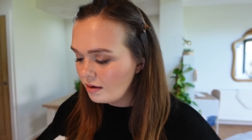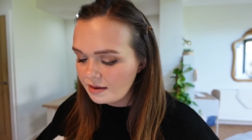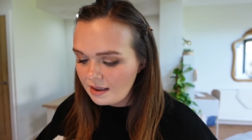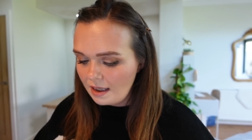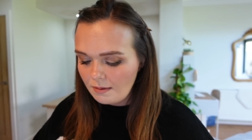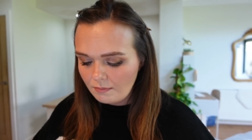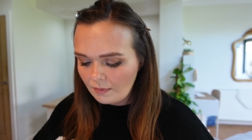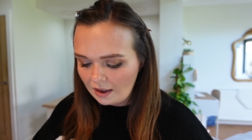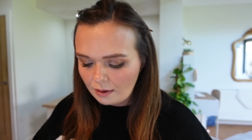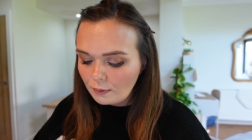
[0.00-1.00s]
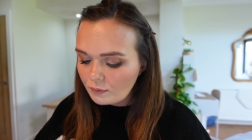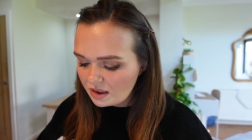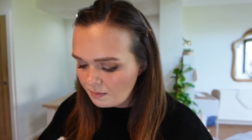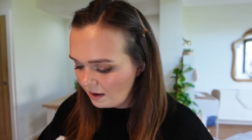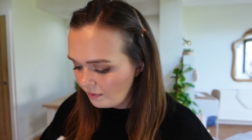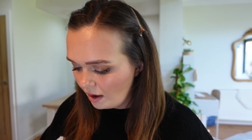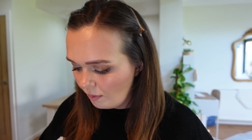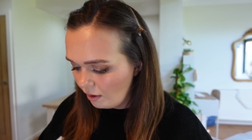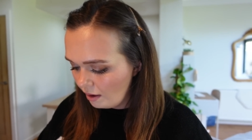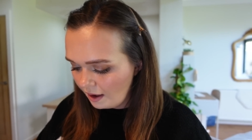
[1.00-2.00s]
the same. And I love the smell of that
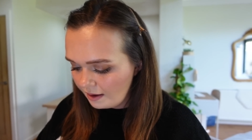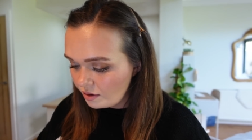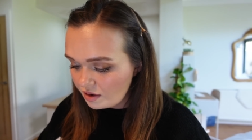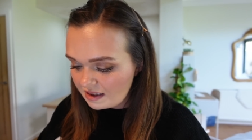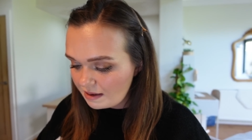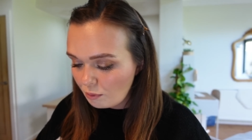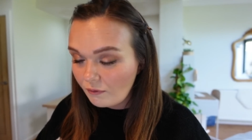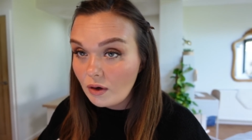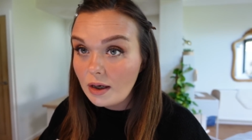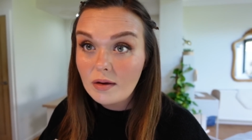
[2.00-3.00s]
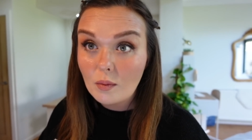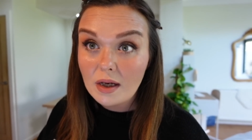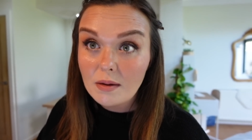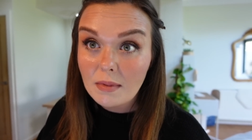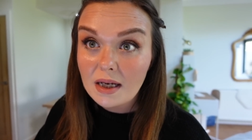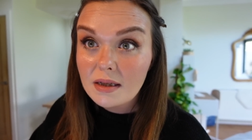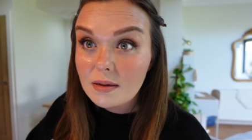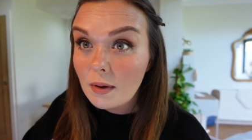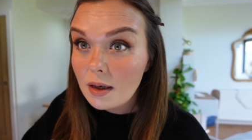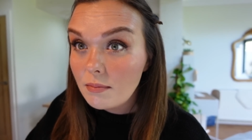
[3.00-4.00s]
one, and I just prefer the way it
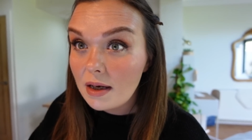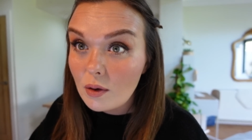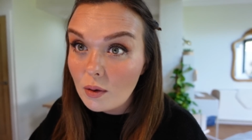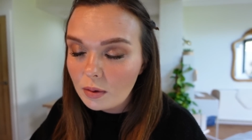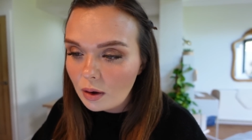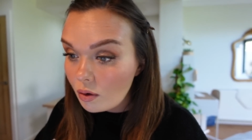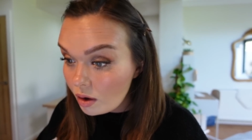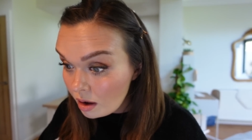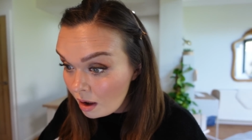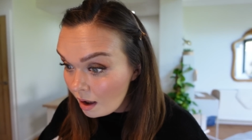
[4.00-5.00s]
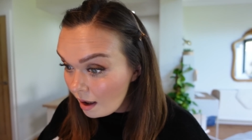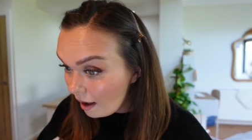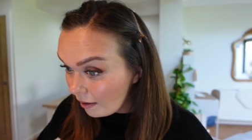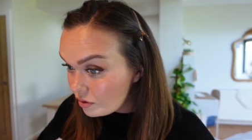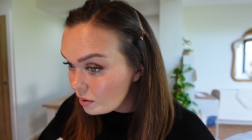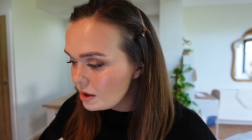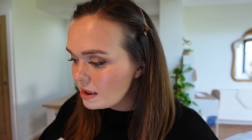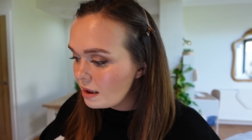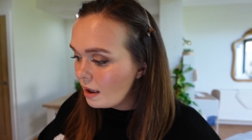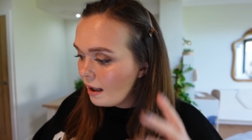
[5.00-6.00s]
makes my makeup look
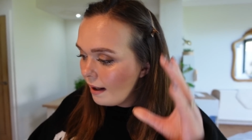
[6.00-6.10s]
afterwards.